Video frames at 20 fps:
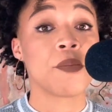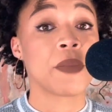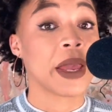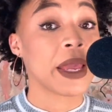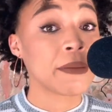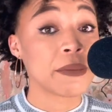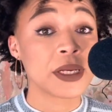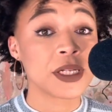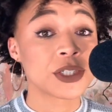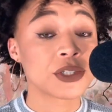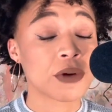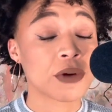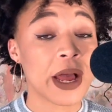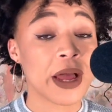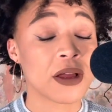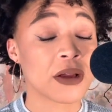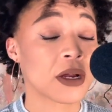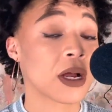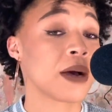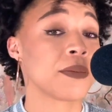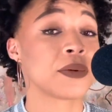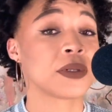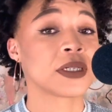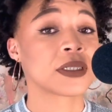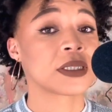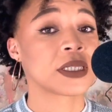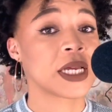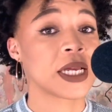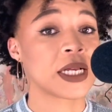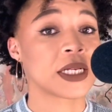maybe try a
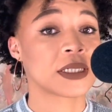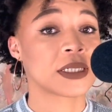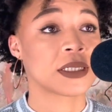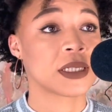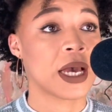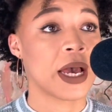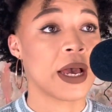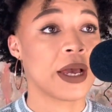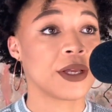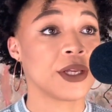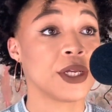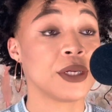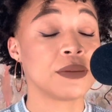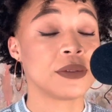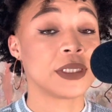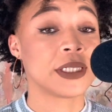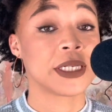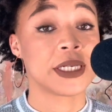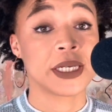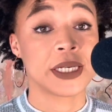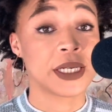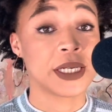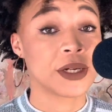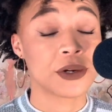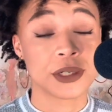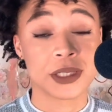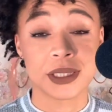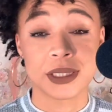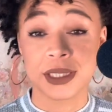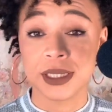couple of things that you
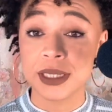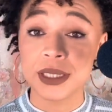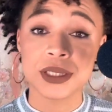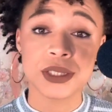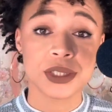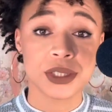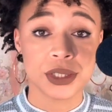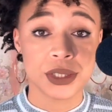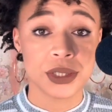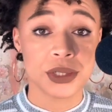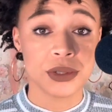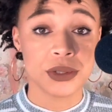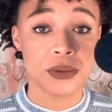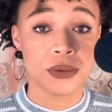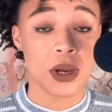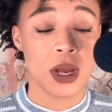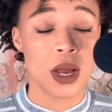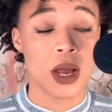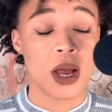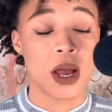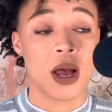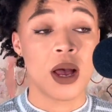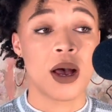did or didn't do,